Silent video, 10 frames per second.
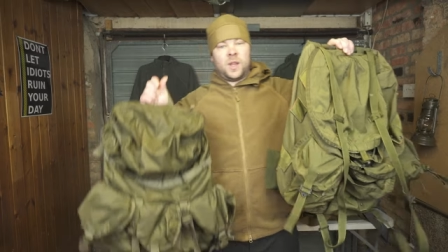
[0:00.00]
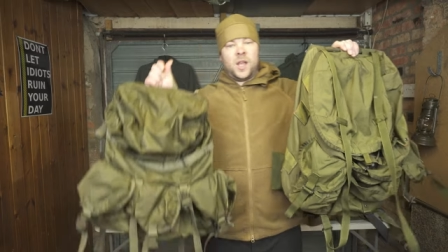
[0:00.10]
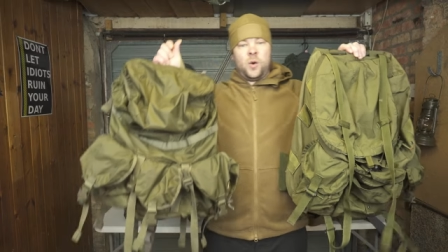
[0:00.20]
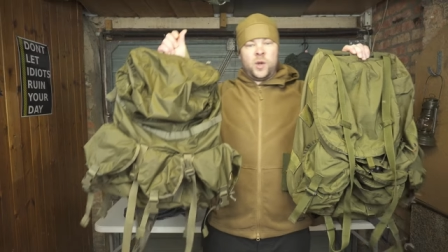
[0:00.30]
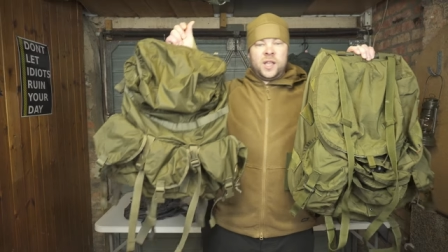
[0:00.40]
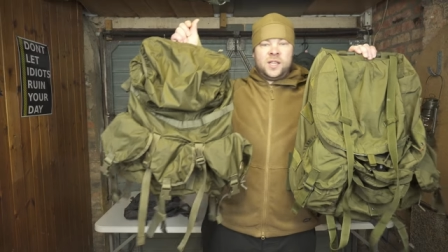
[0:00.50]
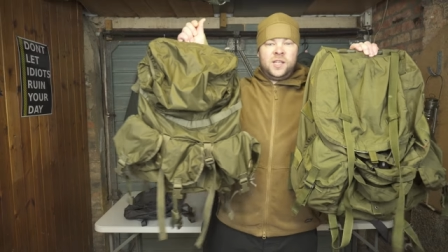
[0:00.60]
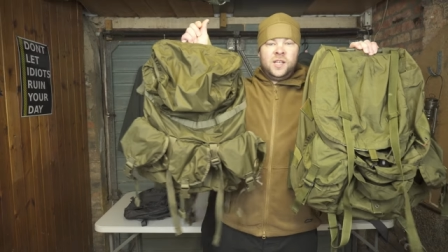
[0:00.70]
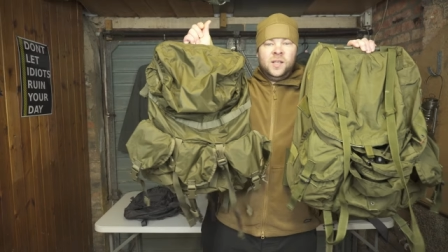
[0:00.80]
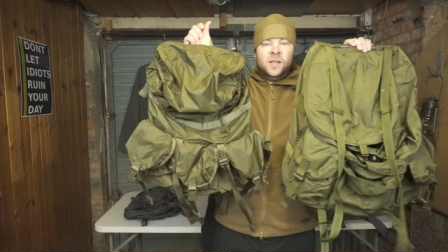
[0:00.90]
How you can
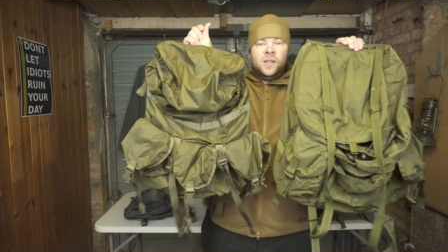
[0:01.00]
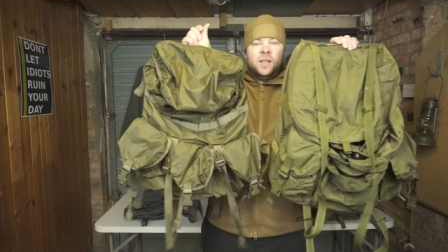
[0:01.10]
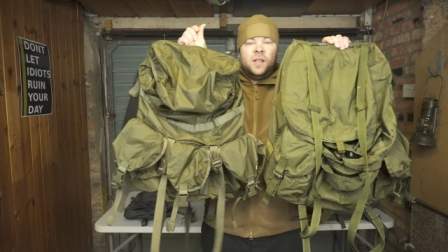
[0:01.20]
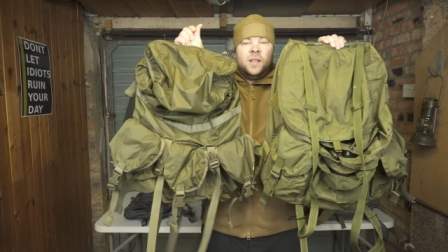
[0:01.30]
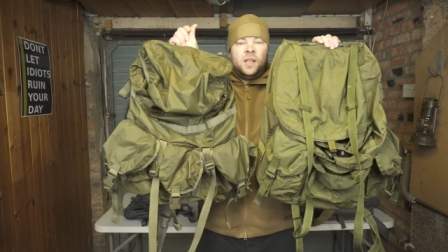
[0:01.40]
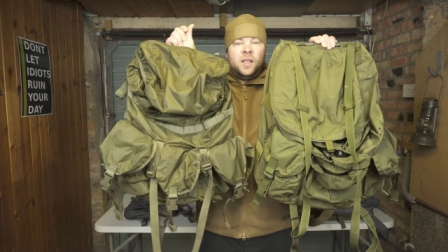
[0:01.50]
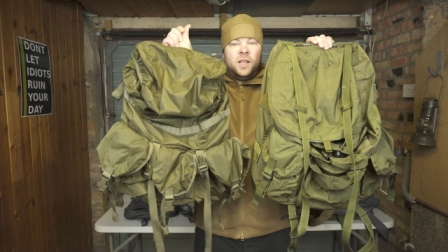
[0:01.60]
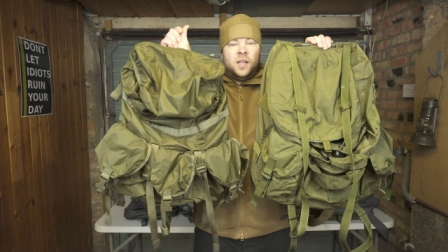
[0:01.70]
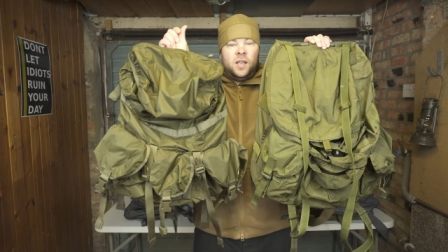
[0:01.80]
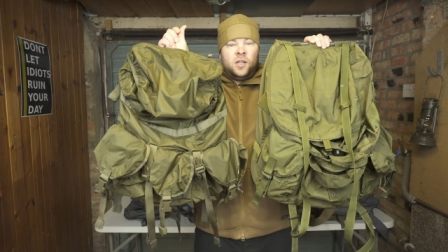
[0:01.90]
see,
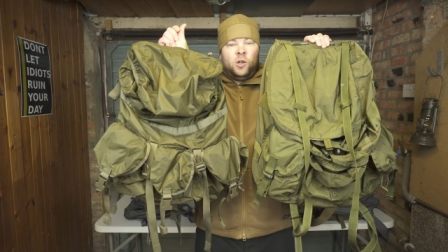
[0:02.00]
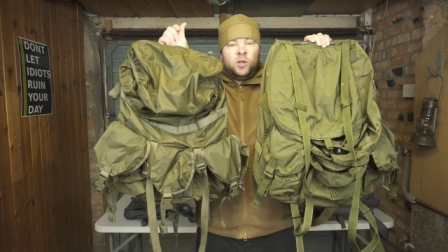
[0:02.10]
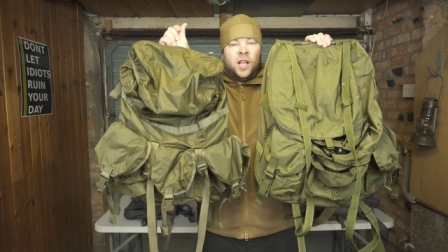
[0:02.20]
it looks